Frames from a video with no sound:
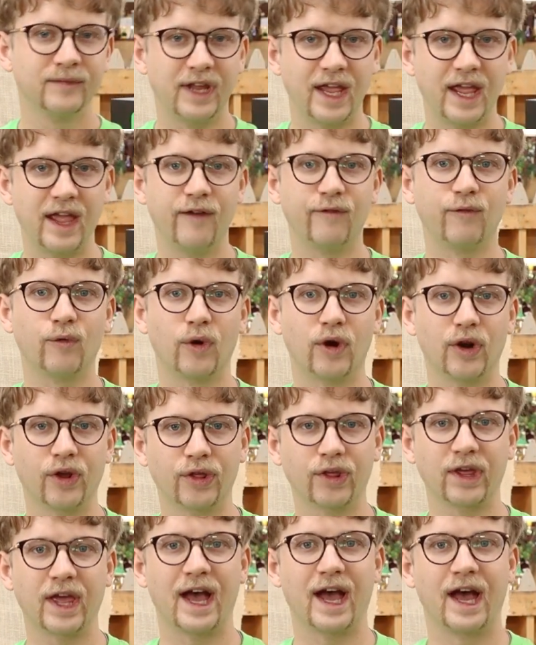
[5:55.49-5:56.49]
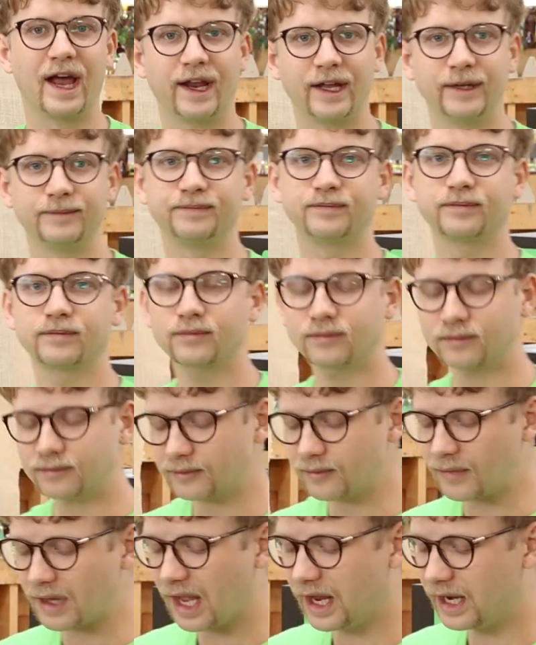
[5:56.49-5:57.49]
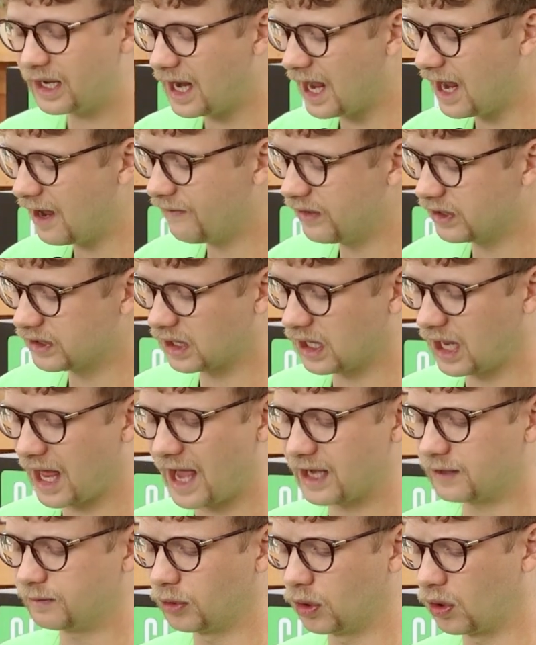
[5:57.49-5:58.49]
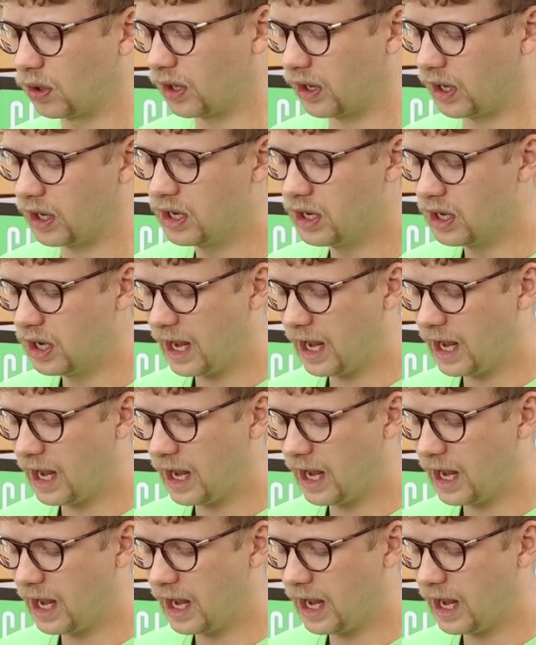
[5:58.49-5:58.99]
Dave Worth got it. And Dave is a glassblower,